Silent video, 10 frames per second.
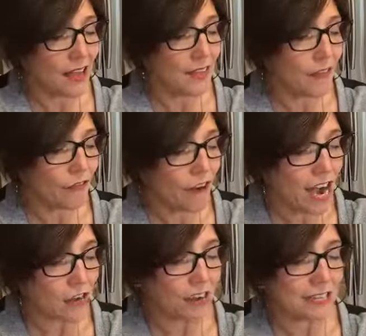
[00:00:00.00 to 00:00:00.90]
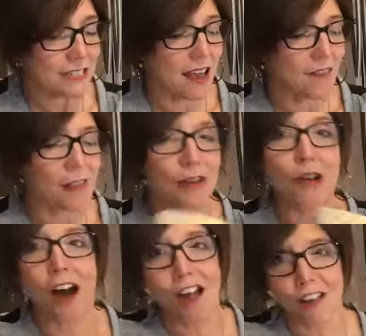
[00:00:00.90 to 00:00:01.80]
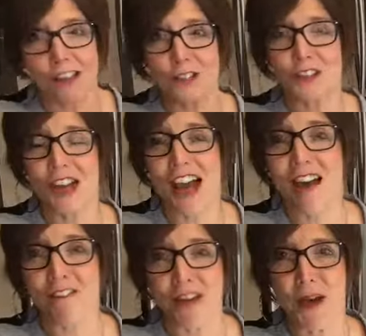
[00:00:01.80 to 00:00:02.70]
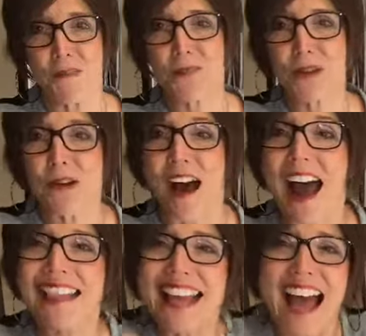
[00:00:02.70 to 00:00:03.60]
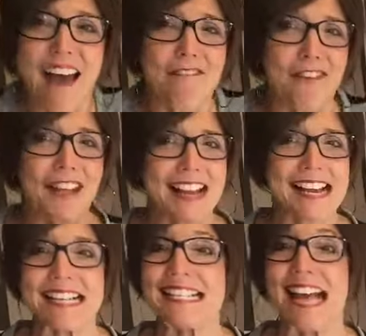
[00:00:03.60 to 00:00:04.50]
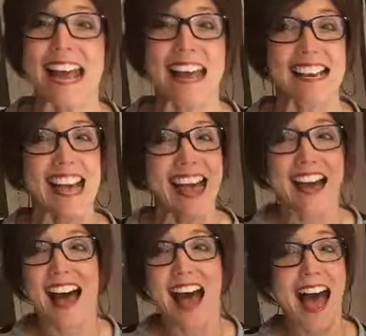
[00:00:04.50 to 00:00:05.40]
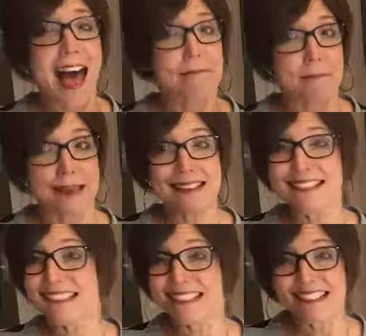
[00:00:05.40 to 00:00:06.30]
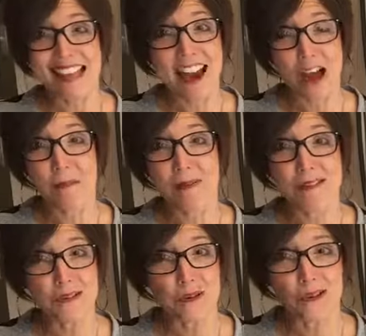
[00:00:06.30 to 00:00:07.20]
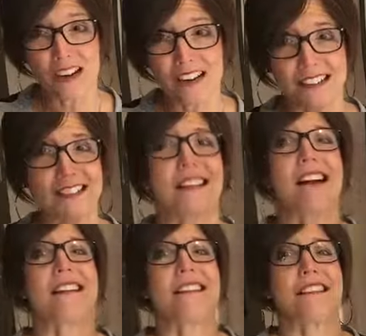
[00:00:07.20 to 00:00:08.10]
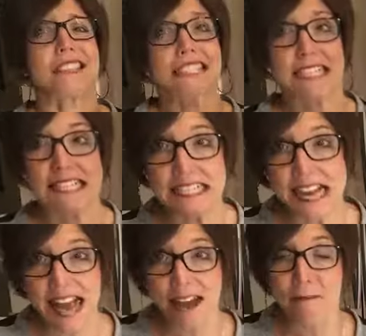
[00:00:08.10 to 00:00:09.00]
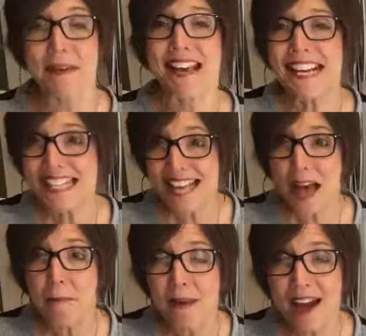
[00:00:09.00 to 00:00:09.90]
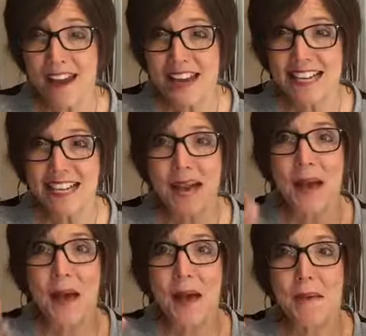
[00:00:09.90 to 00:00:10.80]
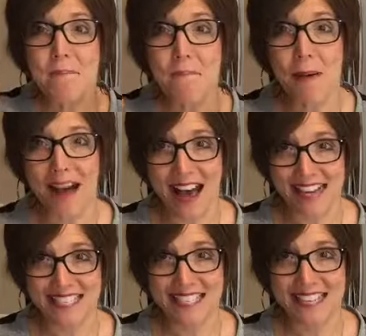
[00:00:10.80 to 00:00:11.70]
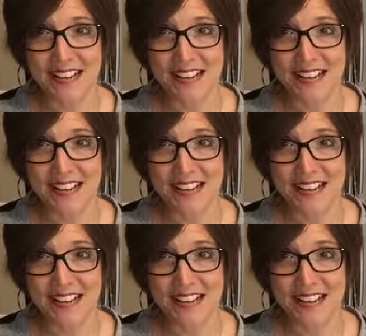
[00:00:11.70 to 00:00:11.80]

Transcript: the fragrance of the knowledge of Him. So I think, I feel like He's saying, I missed that open door because I just didn't have peace about it. But,